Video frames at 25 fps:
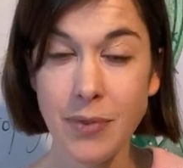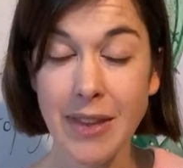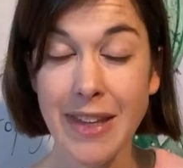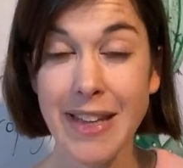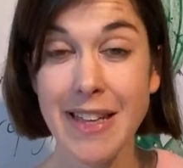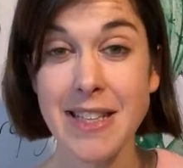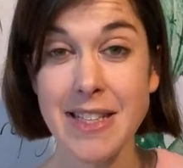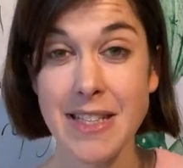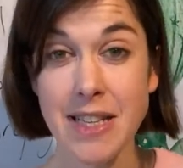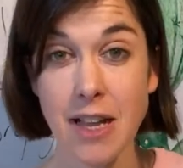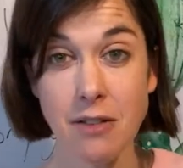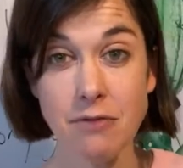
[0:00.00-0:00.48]

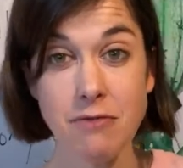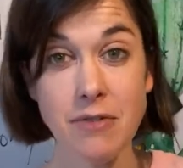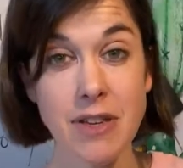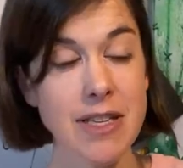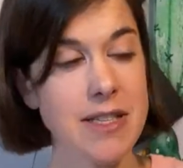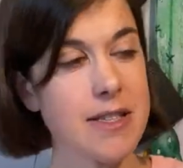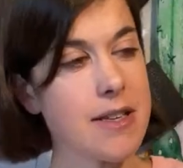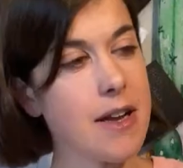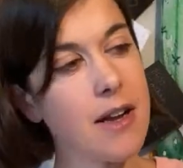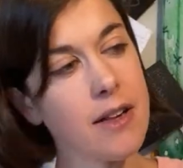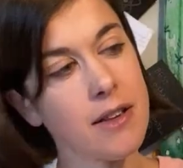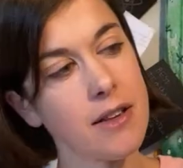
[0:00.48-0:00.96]
It's like
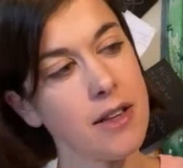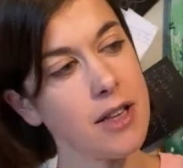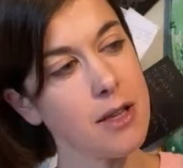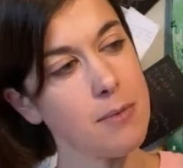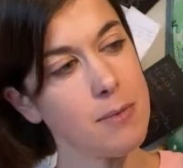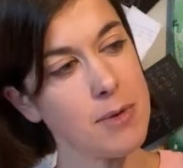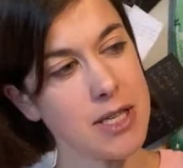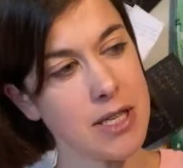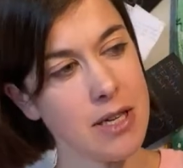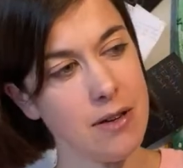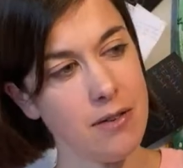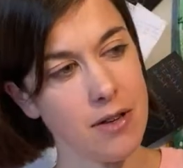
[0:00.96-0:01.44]
recycling the
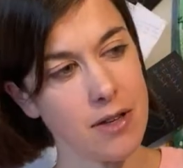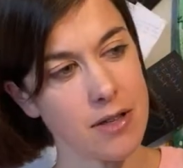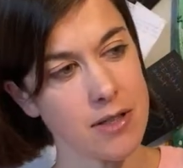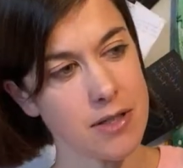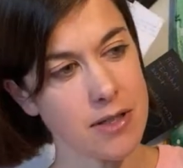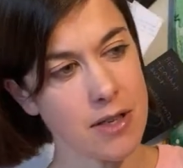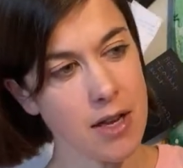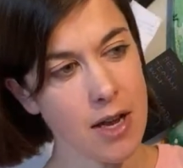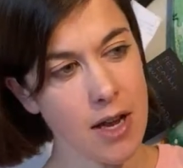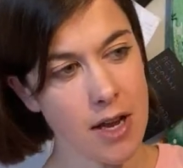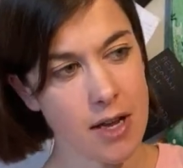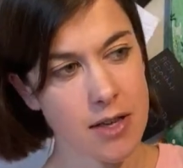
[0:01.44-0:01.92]
materials.
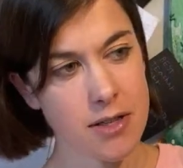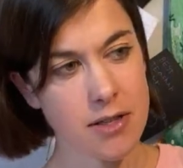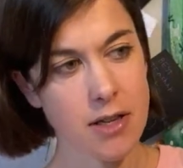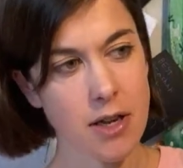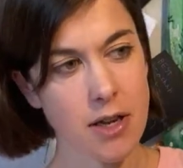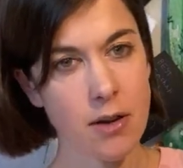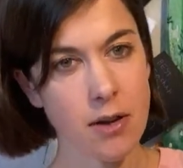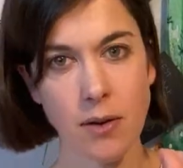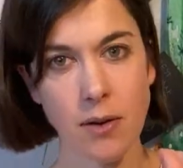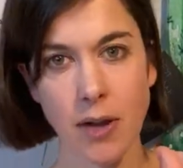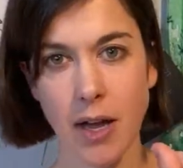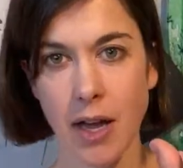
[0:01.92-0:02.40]

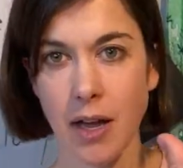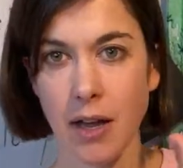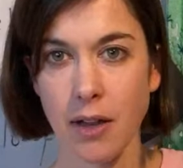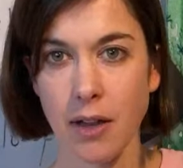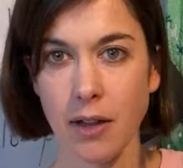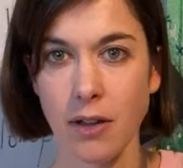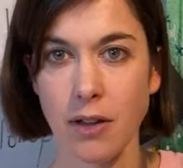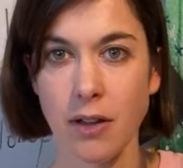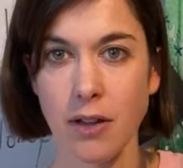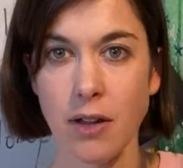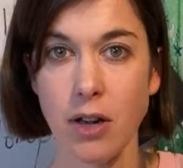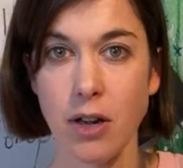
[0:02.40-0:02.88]
So uh,
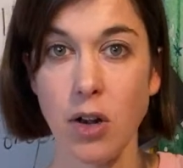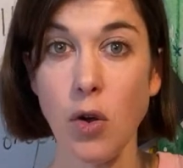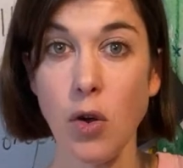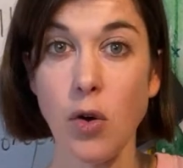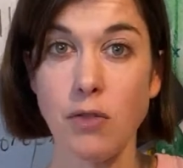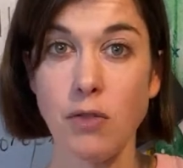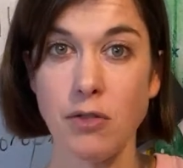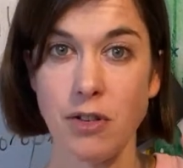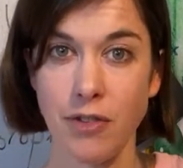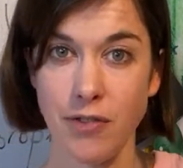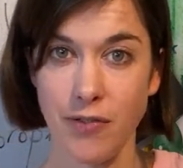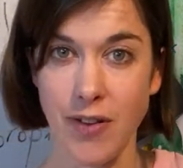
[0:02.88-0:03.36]

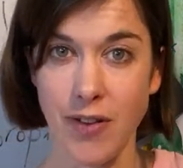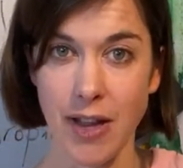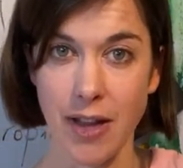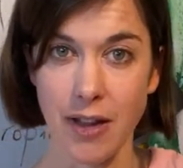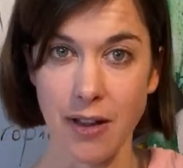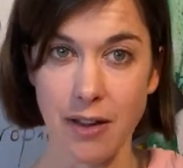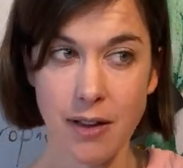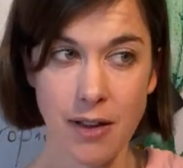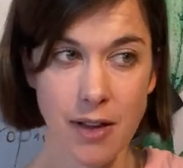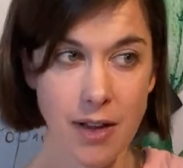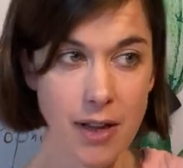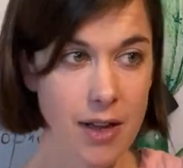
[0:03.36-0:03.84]

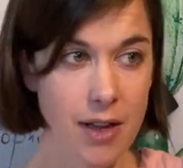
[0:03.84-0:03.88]
chlorophyll,